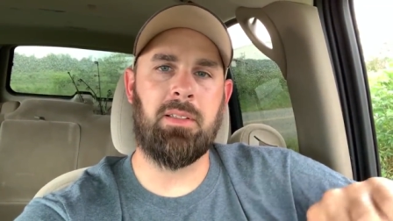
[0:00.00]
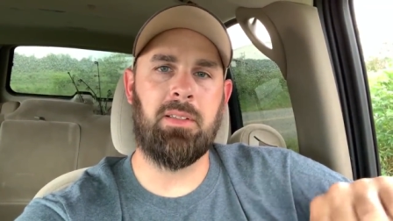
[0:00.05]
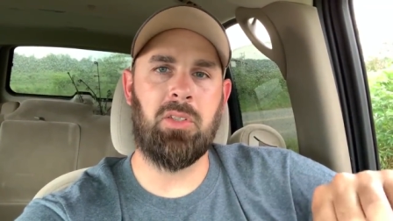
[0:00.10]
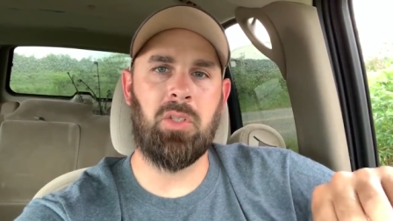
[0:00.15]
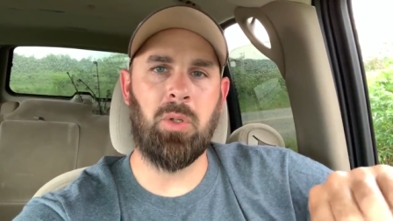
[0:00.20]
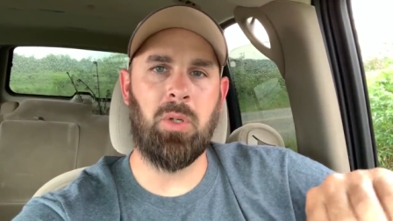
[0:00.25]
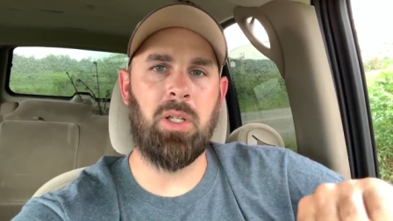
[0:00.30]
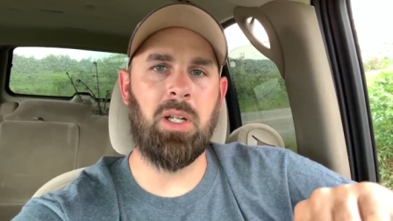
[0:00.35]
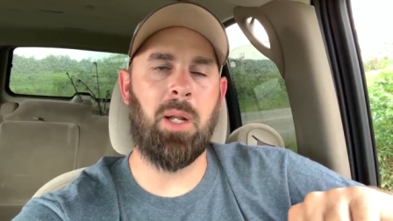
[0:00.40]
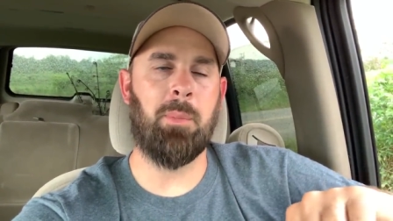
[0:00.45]

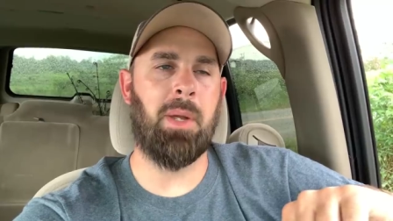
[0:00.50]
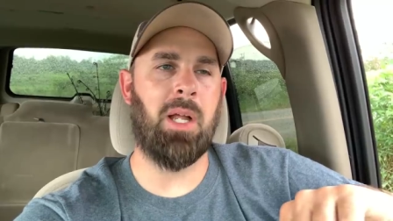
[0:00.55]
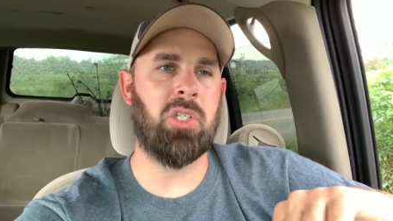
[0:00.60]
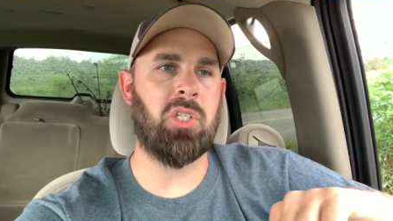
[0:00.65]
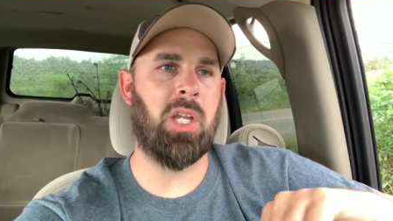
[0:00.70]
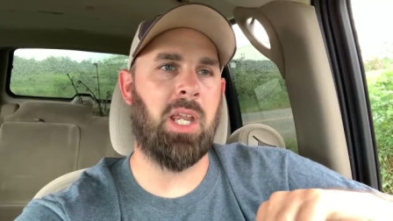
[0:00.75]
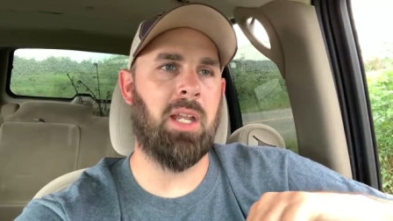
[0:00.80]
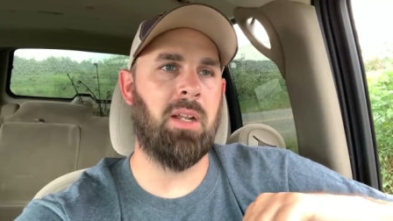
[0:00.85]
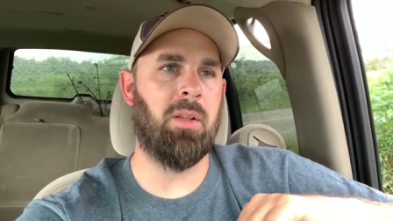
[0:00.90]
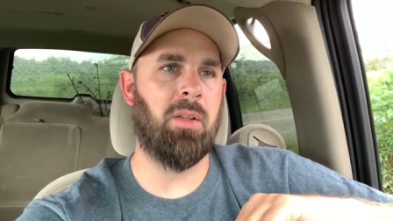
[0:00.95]
doing on my
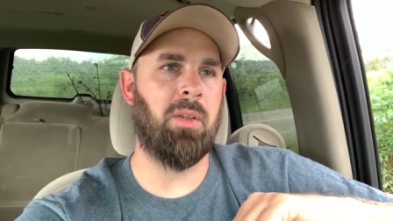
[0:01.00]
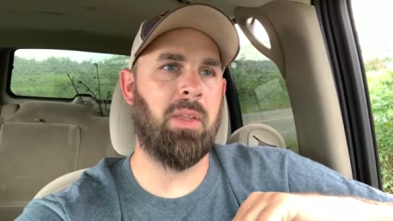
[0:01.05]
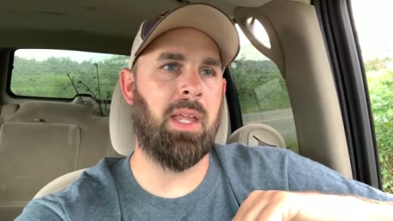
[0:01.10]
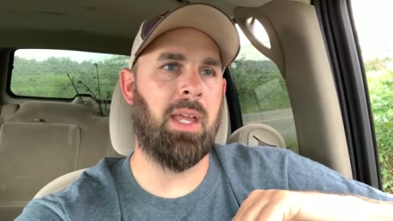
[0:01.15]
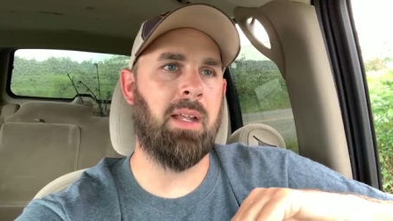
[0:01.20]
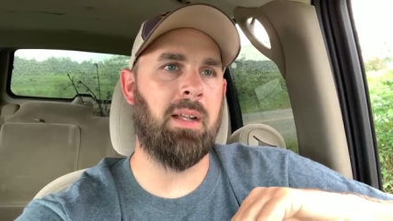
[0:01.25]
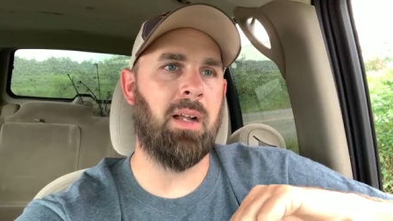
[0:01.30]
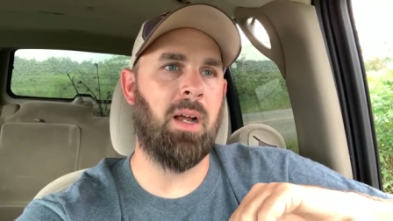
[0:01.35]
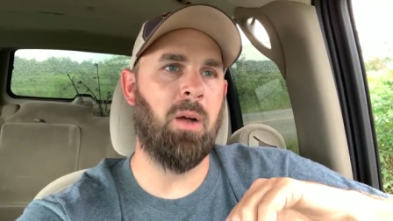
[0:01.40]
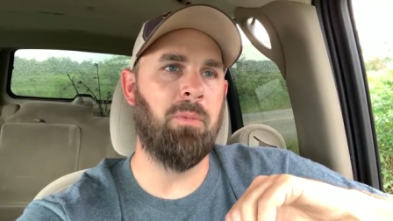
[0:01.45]
channel
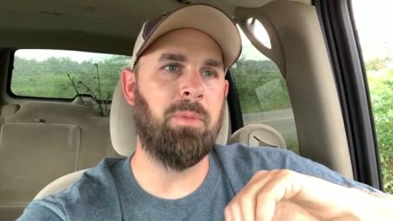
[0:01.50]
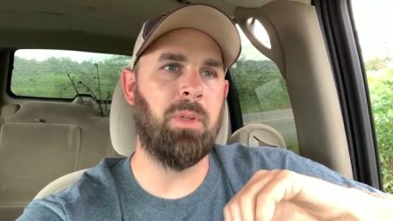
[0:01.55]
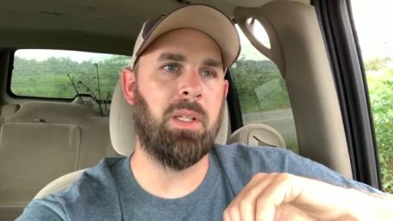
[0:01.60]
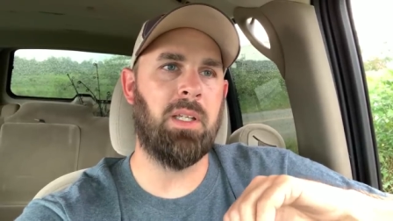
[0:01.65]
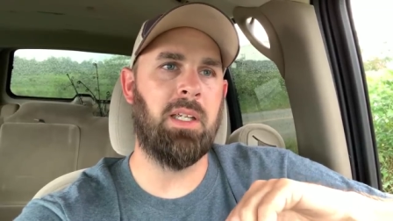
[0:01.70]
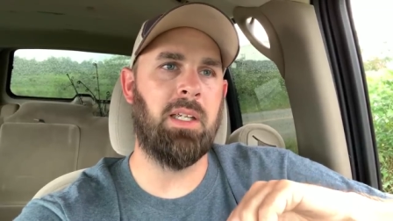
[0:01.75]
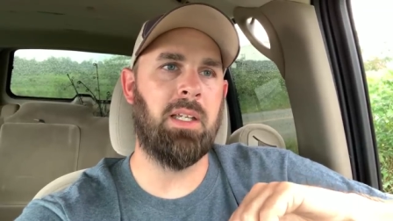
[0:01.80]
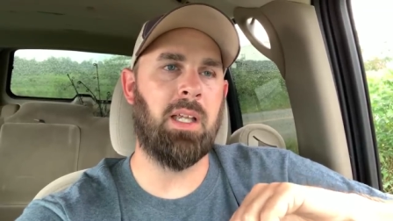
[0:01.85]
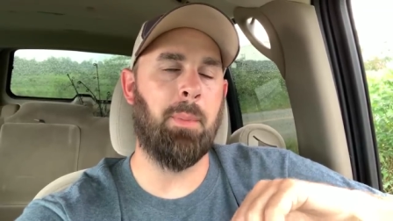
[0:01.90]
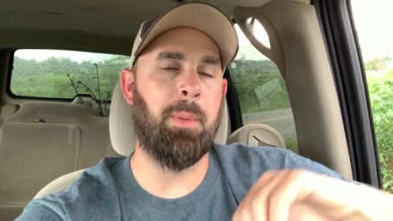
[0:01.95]
that
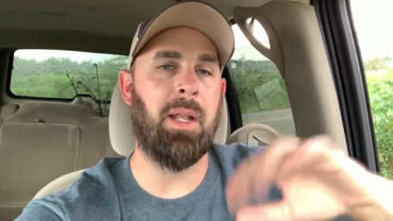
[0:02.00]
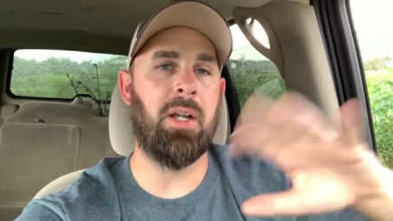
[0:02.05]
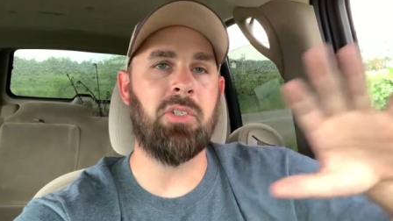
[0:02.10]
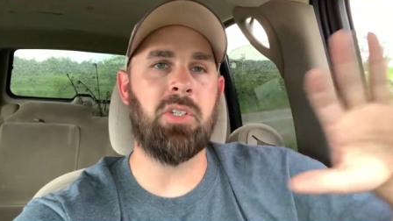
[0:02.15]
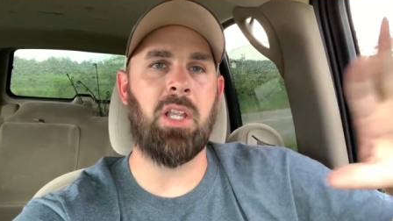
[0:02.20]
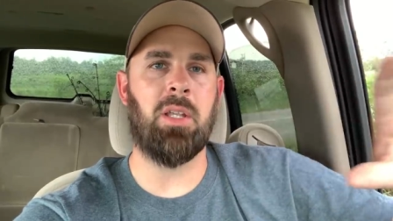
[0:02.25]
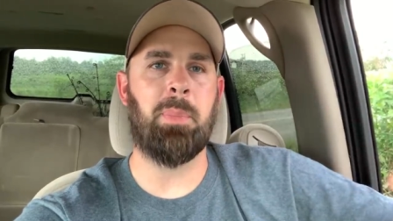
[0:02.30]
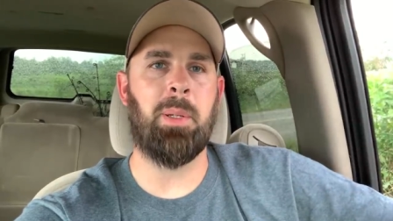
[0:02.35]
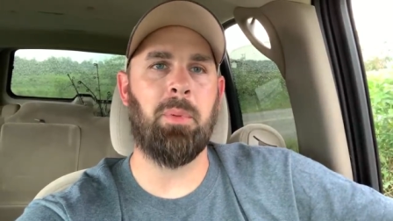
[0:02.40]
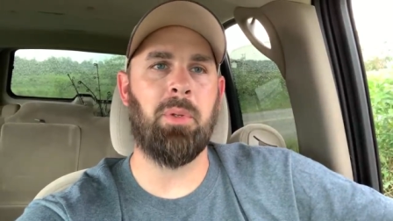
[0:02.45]
hopefully, I mean,
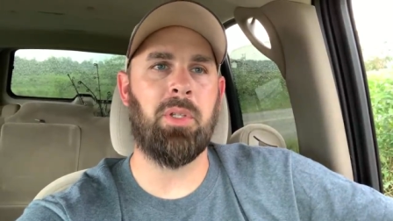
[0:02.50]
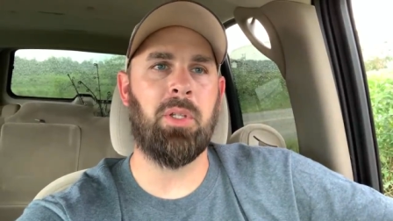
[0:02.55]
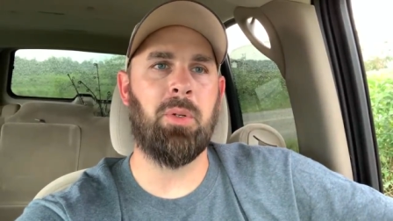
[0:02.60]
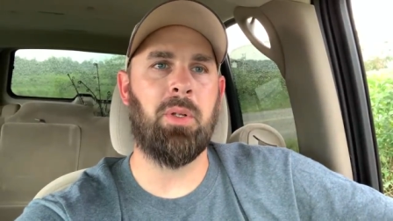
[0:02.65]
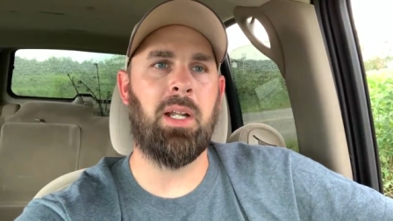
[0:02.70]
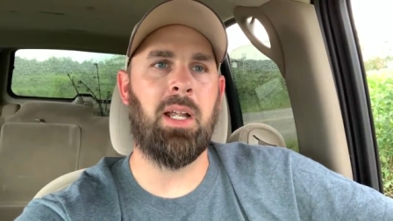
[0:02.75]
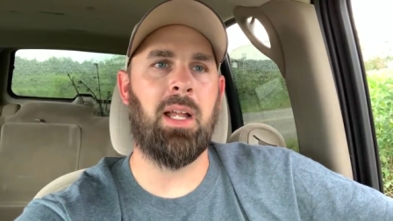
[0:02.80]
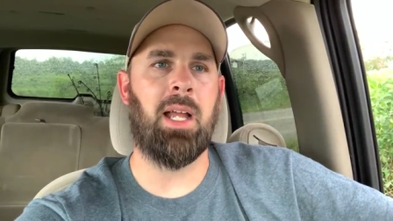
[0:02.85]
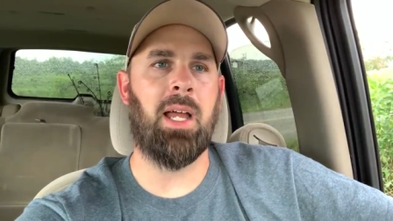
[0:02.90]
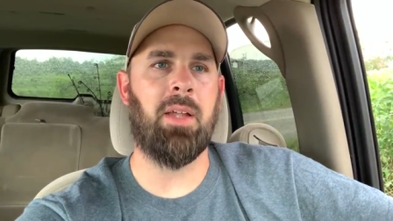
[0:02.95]
there's other people
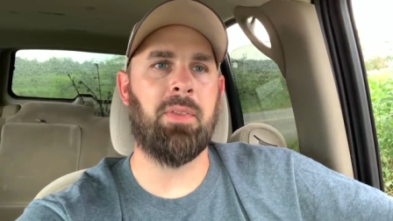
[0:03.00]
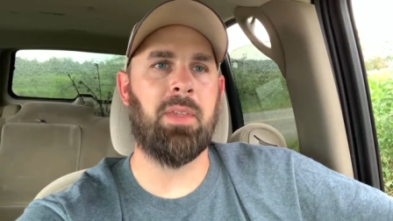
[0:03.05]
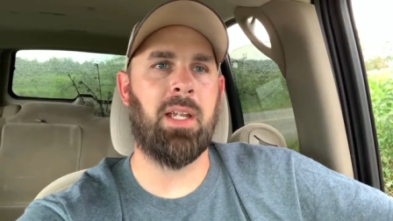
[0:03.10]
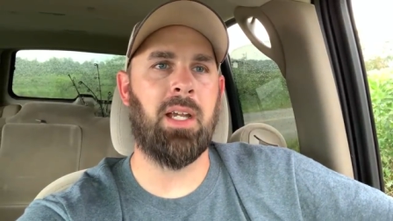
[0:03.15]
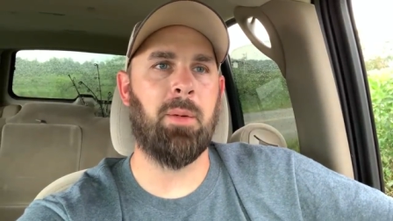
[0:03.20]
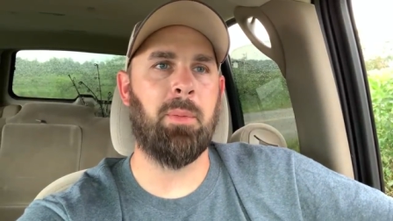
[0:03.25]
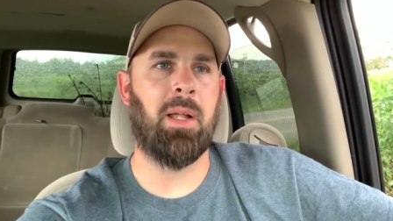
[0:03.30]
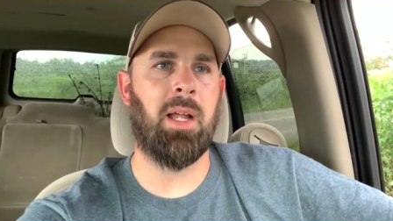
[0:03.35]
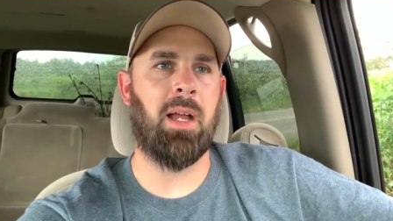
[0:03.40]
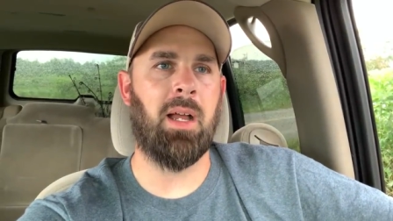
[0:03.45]
doing it out
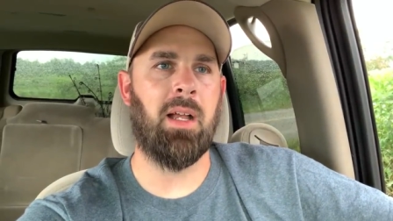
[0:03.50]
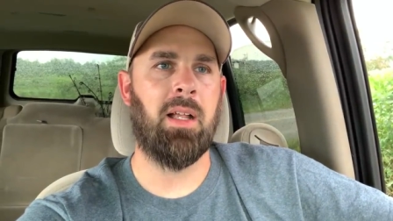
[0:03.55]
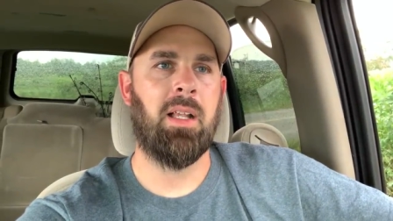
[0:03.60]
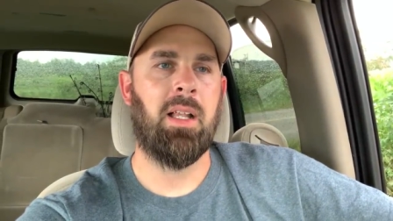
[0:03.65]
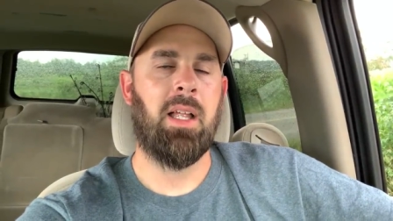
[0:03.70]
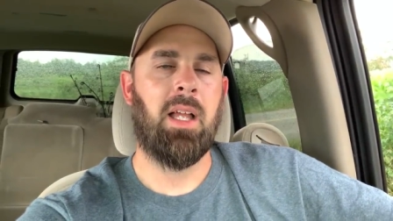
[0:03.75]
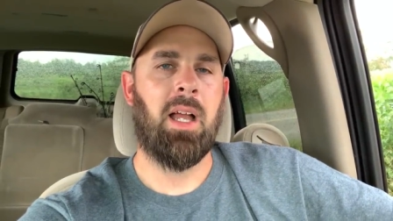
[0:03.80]
there, but